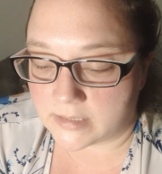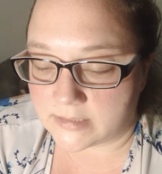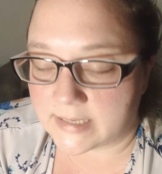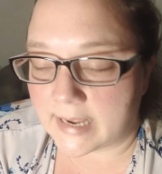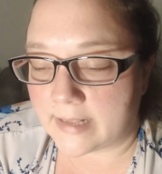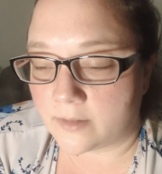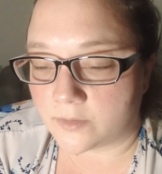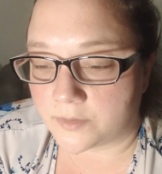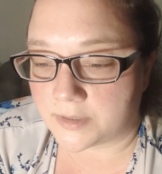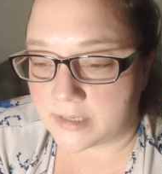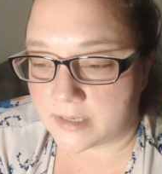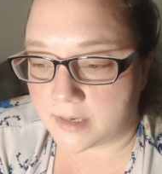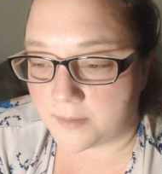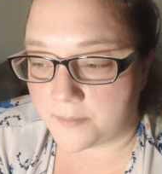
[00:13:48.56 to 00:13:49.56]
Taylor
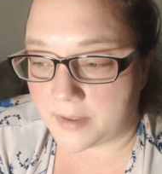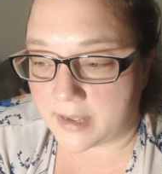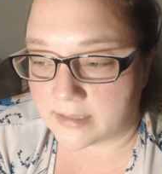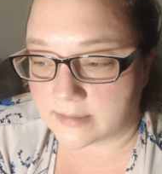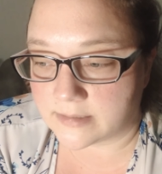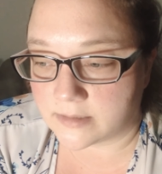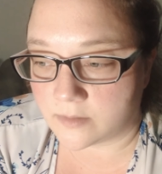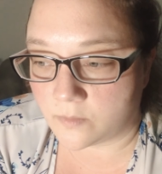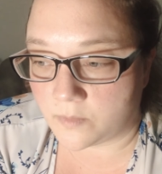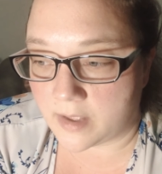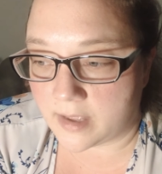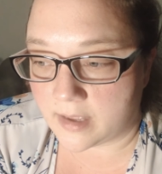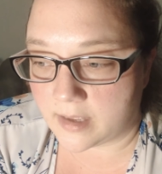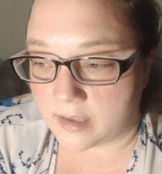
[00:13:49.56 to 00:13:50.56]
ended up passing
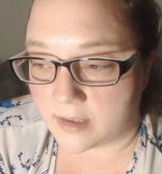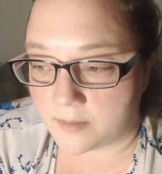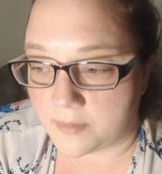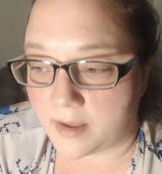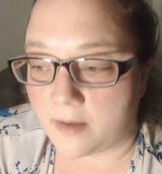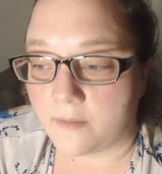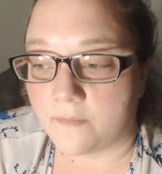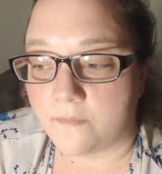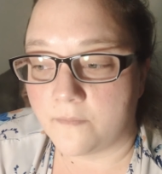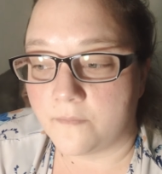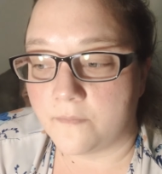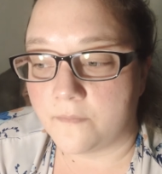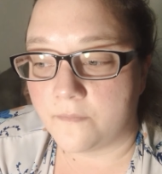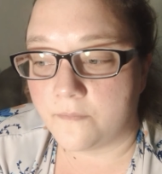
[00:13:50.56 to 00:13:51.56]
away about
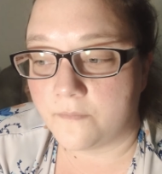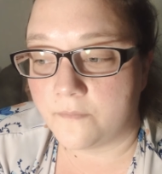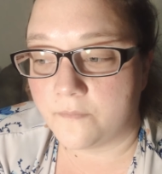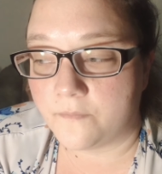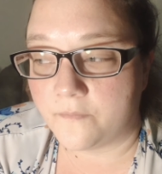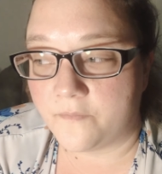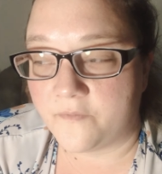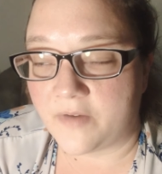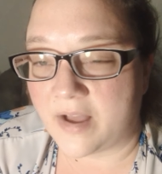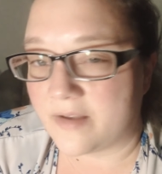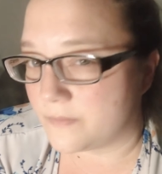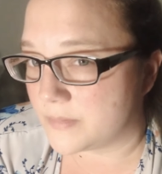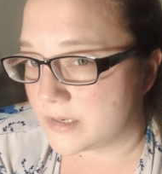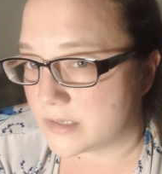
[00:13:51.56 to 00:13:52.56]

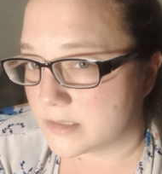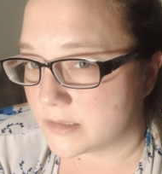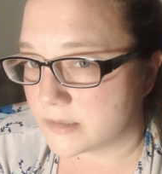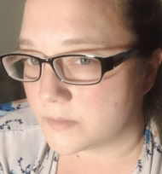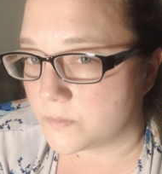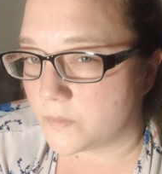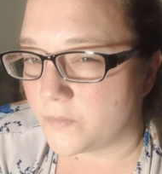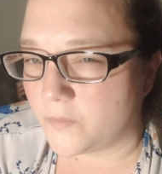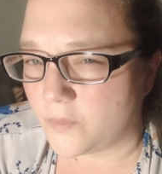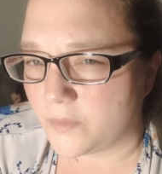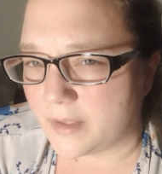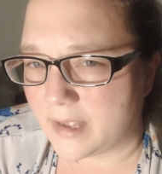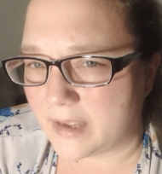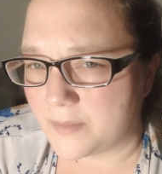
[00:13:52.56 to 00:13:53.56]
5 minutes before
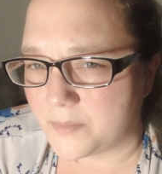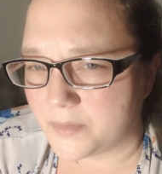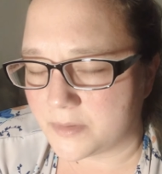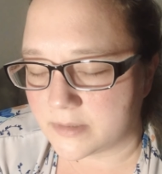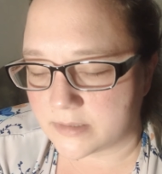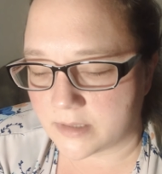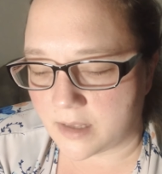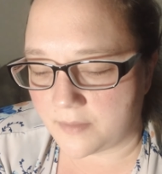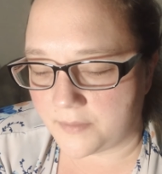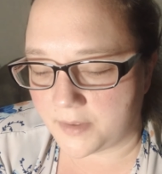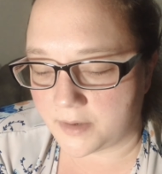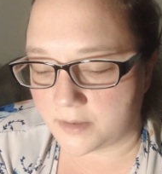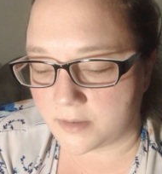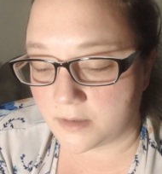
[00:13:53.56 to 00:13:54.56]
the ambulance got
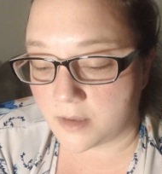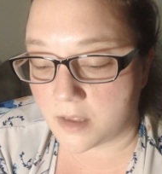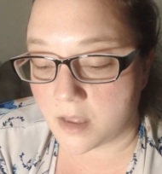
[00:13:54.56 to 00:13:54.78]
there.